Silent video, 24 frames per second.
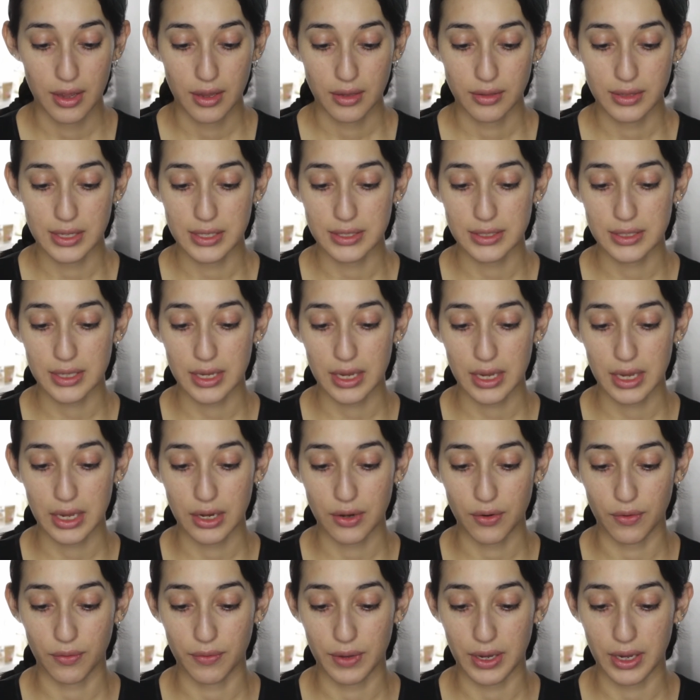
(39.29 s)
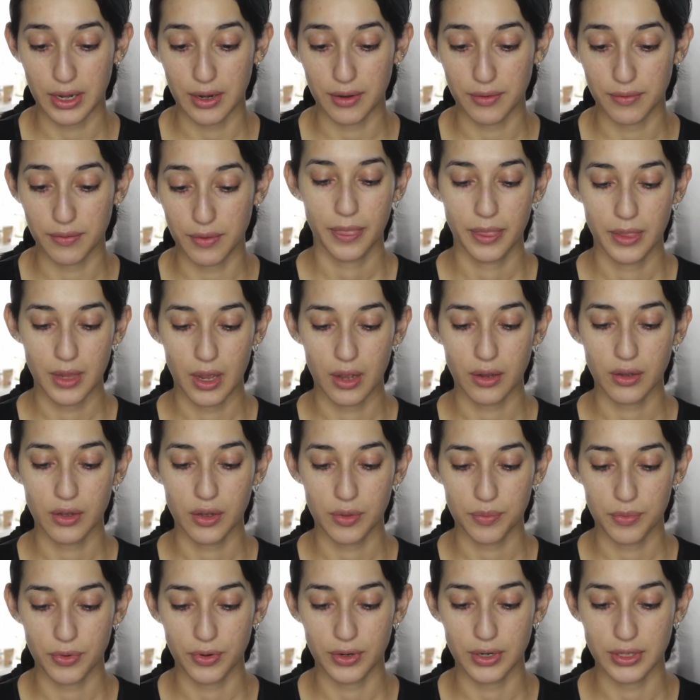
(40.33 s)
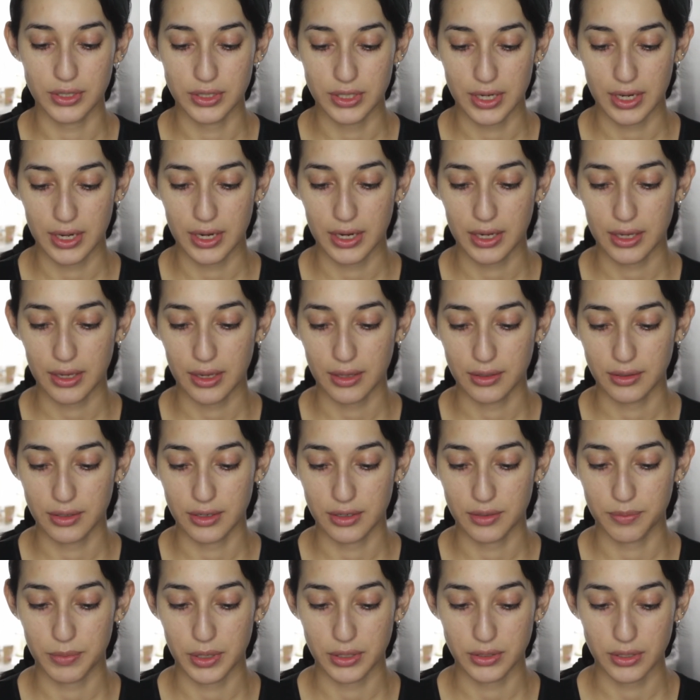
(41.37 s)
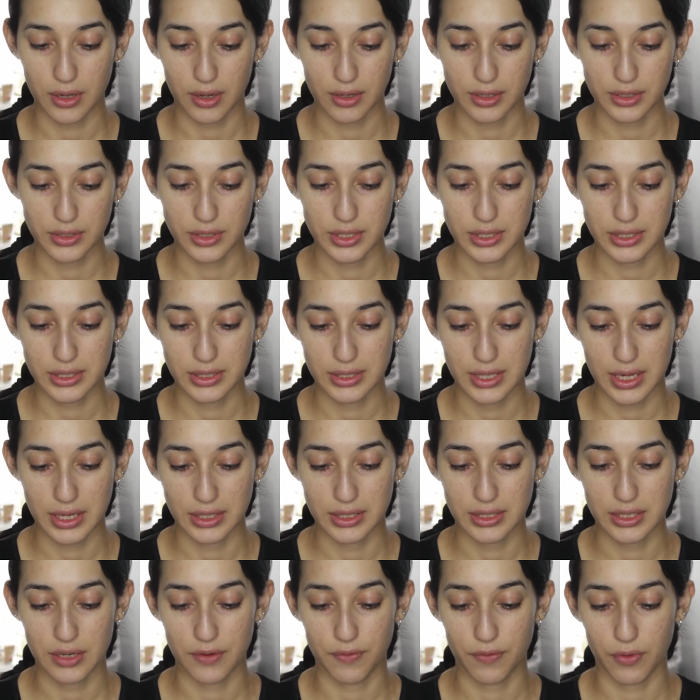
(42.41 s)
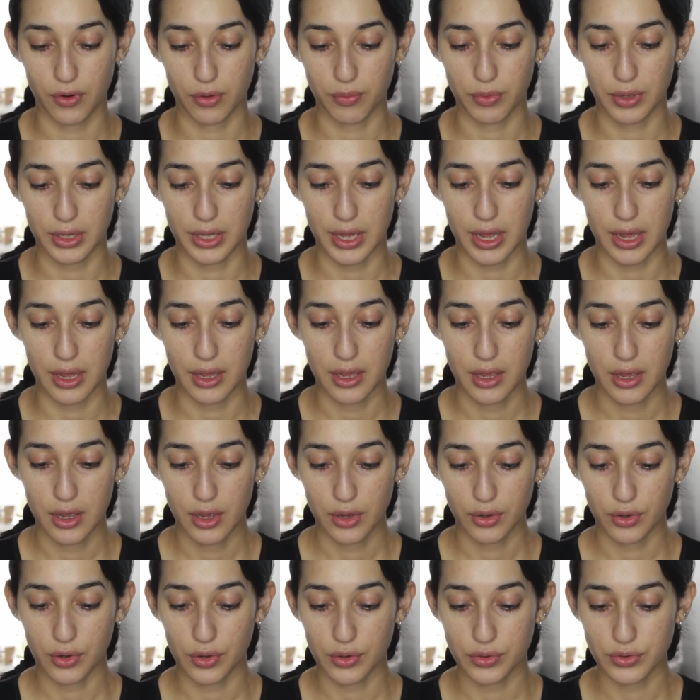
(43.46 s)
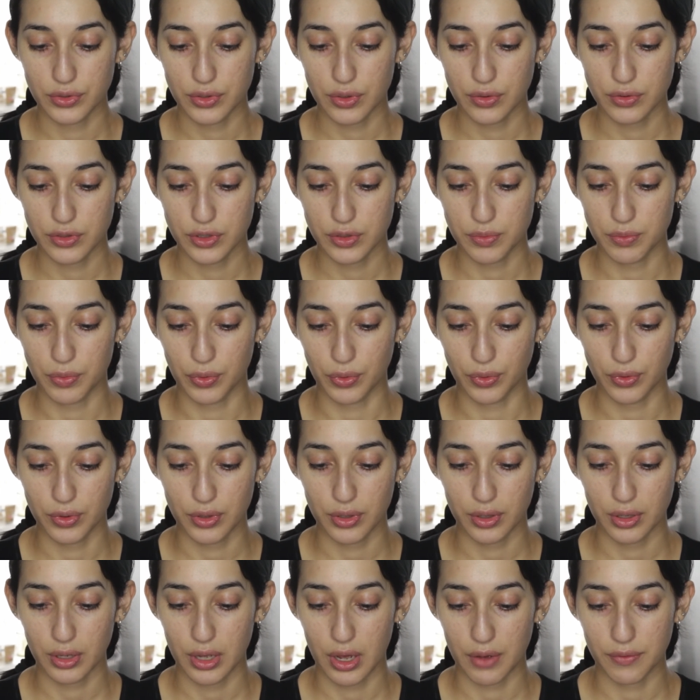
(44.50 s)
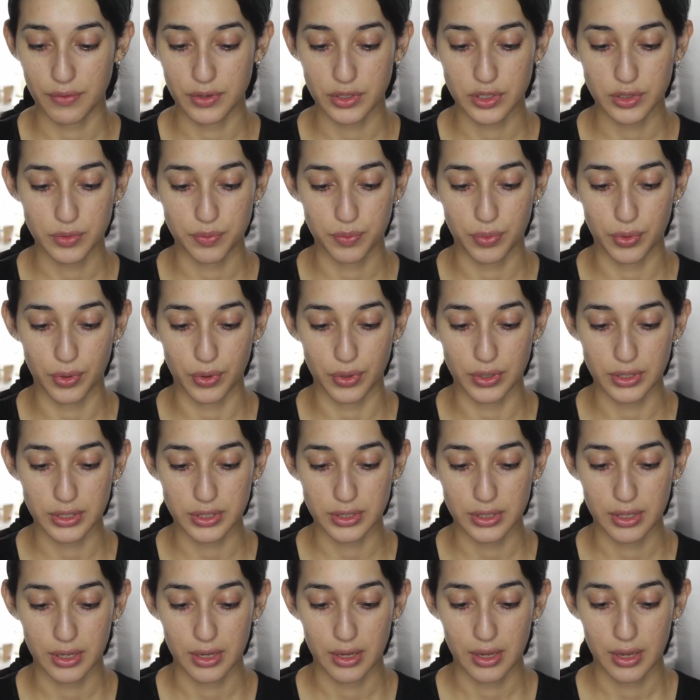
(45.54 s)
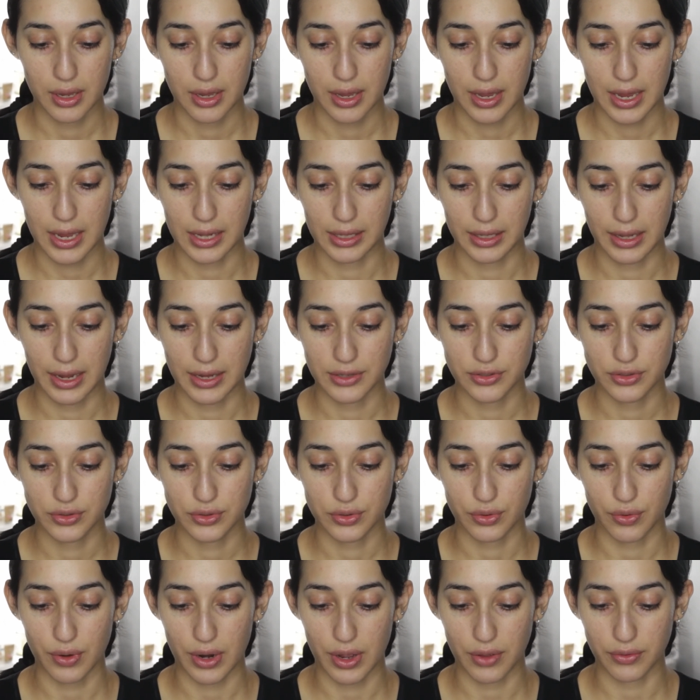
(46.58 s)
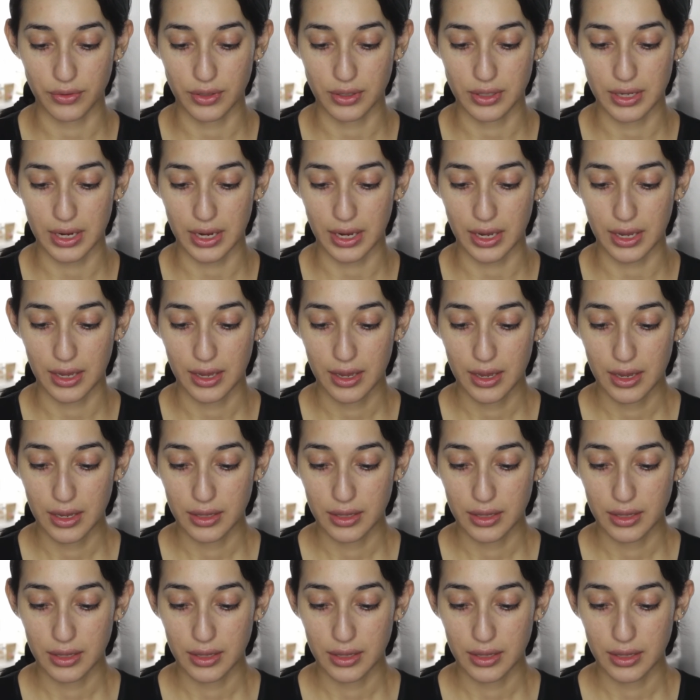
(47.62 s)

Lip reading: This innovative, non-comedogenic, dermatologist-tested formula goes on smooth, covers pores, and lasts throughout the day.